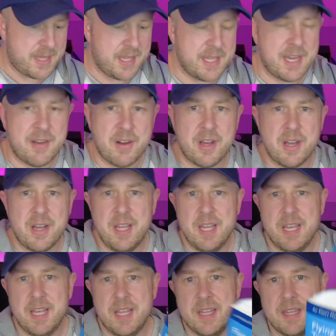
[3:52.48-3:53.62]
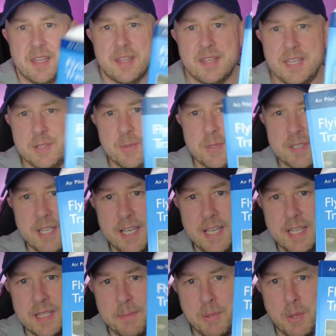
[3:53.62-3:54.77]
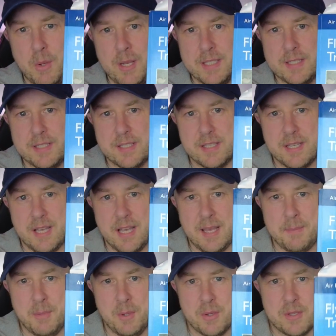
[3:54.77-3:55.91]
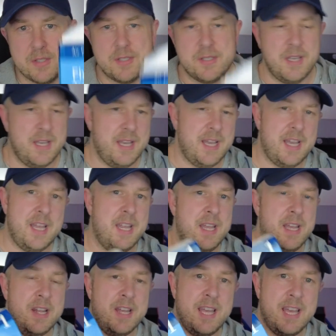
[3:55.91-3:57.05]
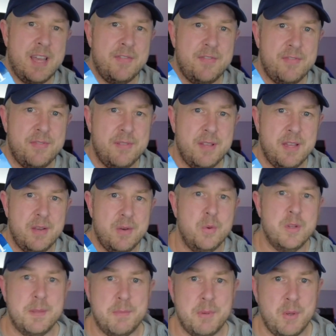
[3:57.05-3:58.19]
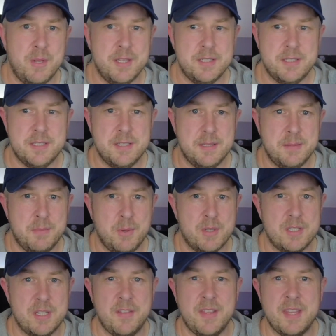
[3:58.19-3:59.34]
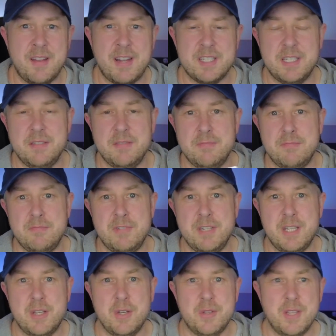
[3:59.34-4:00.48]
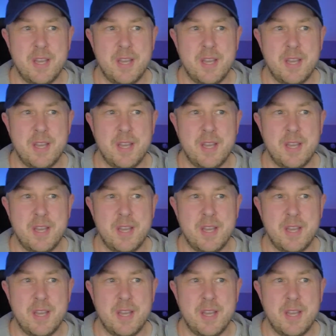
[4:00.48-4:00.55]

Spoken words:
There are these ones here, the Pooleys books, and I have all of the Pooleys books, and I think they're actually really good.